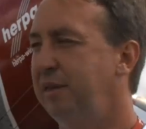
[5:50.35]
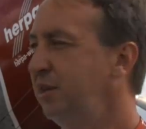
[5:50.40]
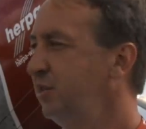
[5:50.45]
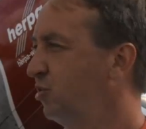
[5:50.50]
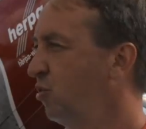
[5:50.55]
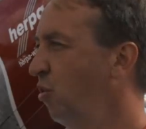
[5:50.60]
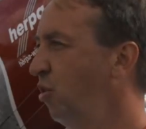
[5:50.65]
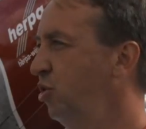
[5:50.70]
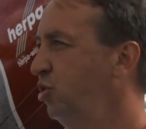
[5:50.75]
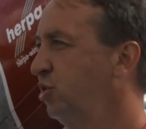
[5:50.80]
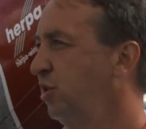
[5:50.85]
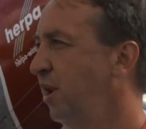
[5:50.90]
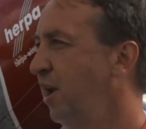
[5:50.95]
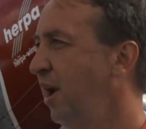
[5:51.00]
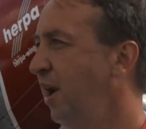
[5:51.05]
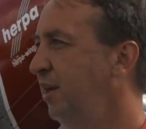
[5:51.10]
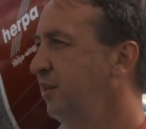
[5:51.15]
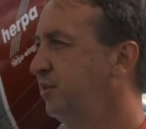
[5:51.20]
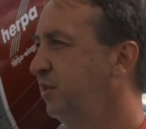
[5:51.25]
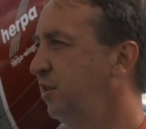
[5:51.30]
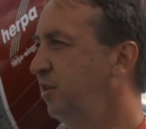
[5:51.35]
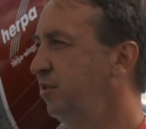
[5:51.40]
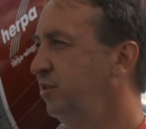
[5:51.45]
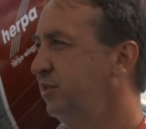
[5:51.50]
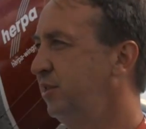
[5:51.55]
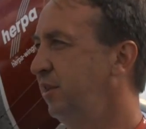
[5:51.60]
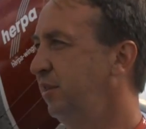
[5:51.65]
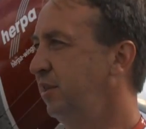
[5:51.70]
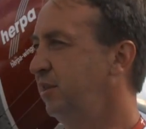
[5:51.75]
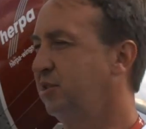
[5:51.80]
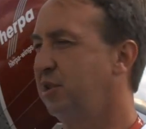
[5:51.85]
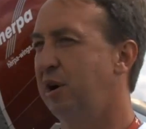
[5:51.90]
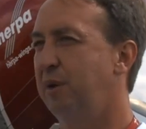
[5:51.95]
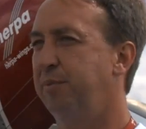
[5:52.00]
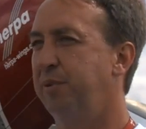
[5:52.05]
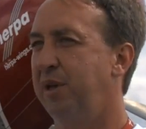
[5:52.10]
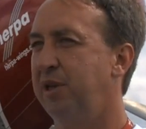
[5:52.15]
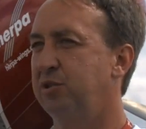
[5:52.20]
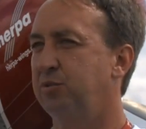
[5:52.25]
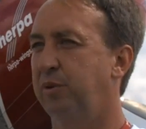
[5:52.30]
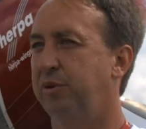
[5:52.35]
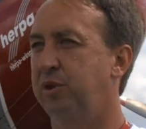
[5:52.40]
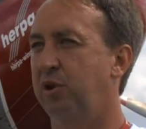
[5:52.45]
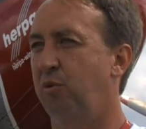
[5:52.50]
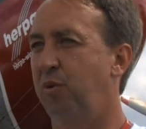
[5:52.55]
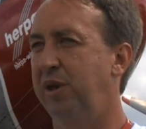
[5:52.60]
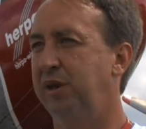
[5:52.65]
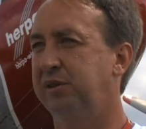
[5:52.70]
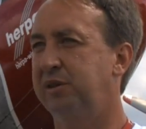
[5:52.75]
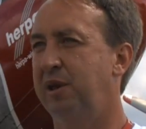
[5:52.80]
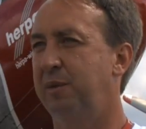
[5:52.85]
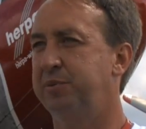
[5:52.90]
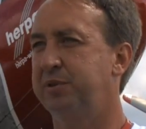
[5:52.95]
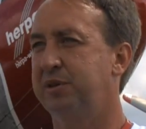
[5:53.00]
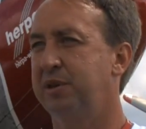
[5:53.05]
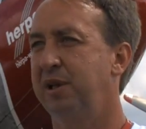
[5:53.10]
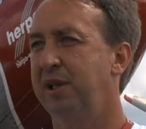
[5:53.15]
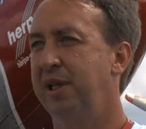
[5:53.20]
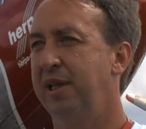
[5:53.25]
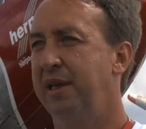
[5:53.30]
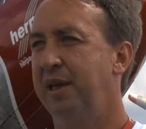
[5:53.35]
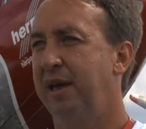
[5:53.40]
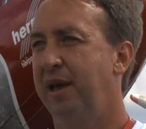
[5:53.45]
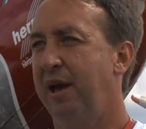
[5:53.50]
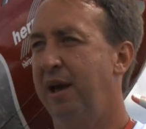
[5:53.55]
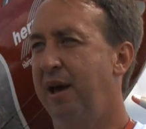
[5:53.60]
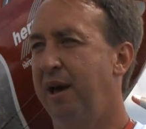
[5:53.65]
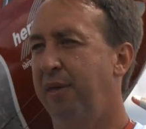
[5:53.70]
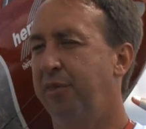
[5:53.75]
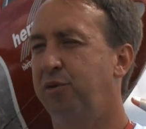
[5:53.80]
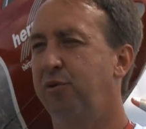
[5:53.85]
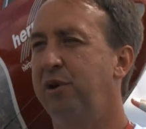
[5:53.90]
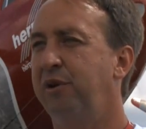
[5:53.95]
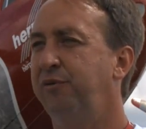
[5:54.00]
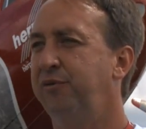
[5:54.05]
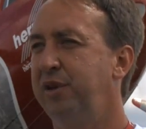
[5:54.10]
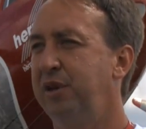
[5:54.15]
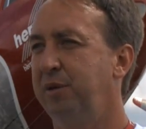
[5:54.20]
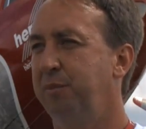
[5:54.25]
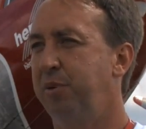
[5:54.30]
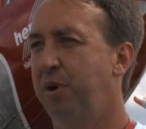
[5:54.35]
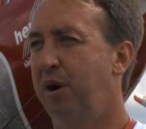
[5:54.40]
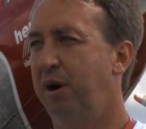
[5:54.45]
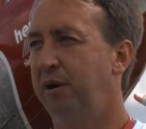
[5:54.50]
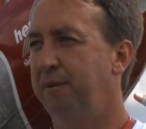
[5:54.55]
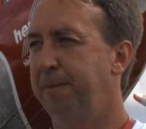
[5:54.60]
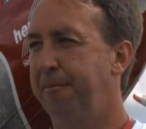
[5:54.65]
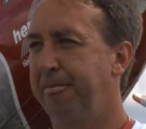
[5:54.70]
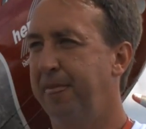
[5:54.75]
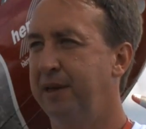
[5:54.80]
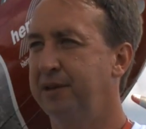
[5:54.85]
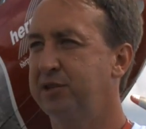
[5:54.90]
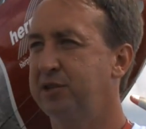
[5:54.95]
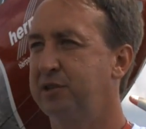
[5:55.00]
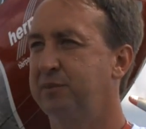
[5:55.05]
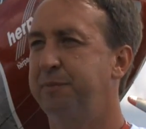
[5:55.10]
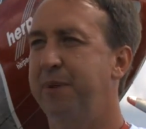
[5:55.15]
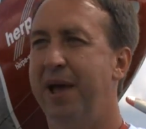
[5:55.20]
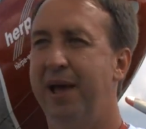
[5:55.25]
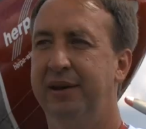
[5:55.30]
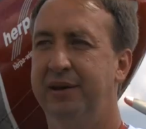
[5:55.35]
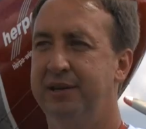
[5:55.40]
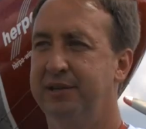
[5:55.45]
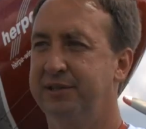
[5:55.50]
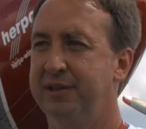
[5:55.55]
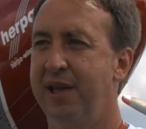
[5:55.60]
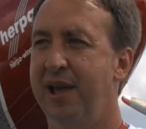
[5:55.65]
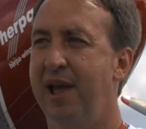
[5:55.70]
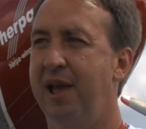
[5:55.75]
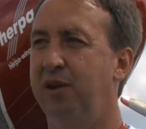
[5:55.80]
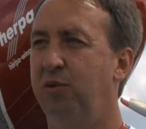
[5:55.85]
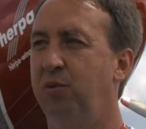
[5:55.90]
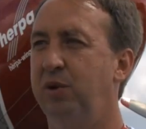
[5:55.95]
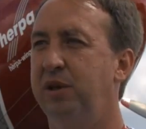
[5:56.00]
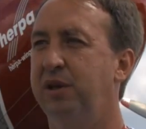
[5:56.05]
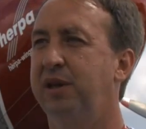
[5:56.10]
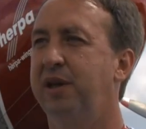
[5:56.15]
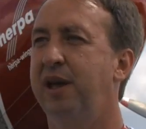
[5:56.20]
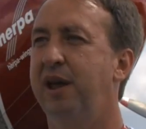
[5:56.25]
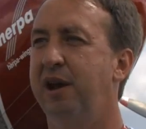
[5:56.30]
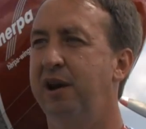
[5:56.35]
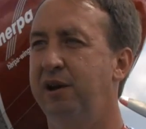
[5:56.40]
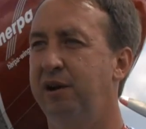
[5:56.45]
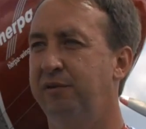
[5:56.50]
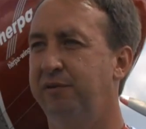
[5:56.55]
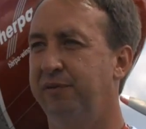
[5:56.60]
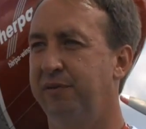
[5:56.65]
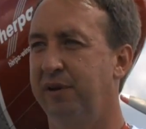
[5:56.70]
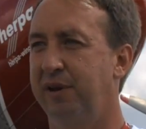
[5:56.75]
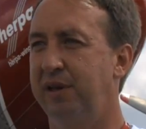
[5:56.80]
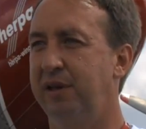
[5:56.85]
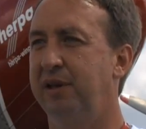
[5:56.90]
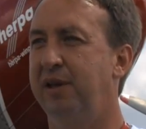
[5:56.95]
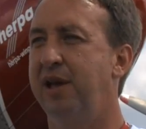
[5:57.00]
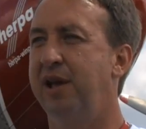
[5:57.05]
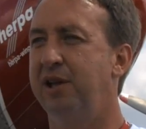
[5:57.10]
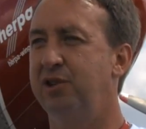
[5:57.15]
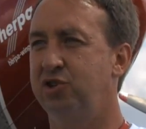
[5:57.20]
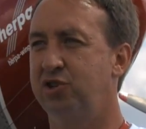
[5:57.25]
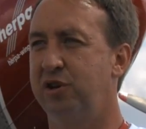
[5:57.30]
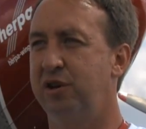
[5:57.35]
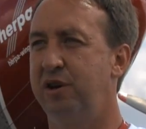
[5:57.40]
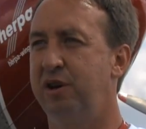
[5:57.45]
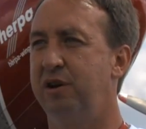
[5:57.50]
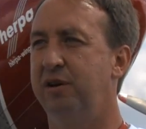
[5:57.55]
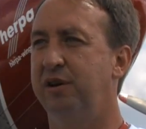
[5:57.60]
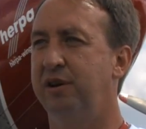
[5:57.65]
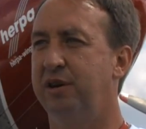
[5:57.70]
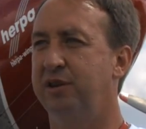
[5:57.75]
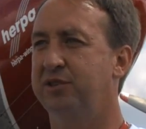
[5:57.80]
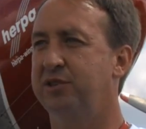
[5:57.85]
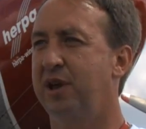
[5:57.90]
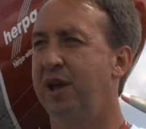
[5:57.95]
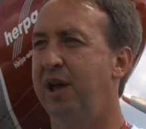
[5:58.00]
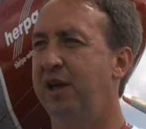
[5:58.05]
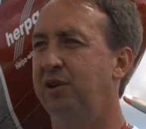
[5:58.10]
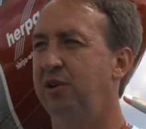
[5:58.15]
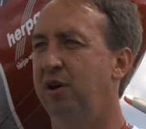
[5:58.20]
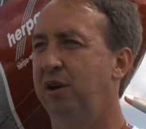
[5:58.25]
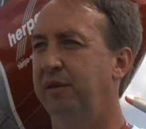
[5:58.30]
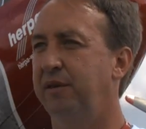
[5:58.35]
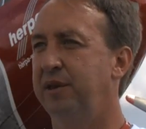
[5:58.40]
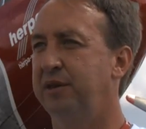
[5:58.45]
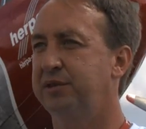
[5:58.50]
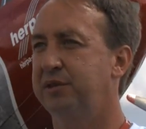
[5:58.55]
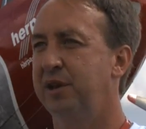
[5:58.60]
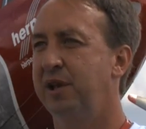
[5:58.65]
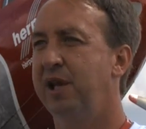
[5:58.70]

These orange lines, and you see these airplanes with their wingtips uh, three feet apart, this is by design. We carefully engineered and designed all this